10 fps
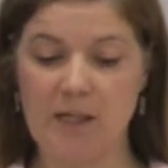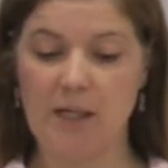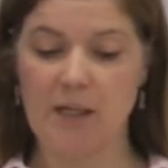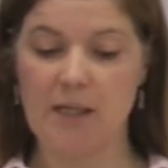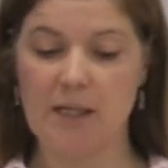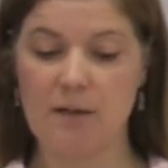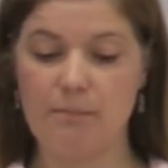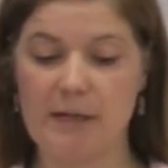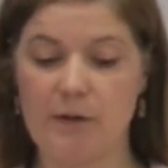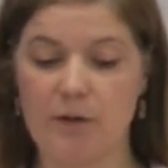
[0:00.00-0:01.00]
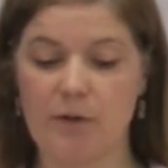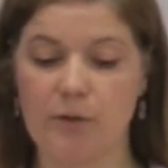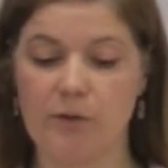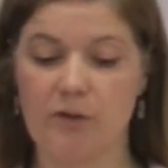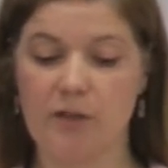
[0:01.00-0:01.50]
And then
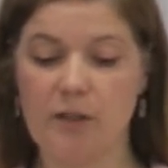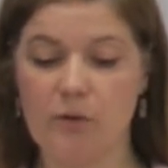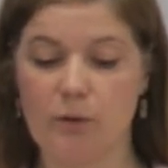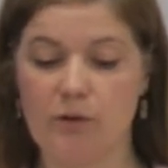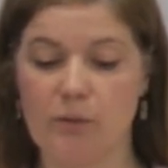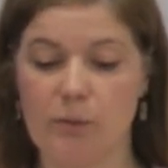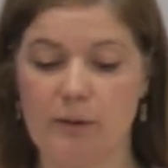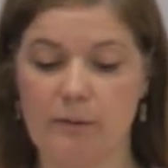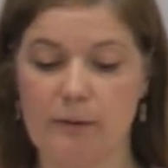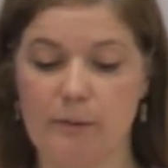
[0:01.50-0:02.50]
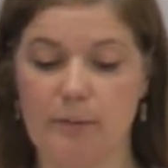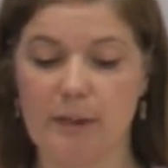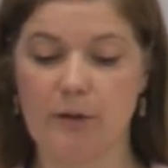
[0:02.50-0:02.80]
periodontal disease, which is one that we've been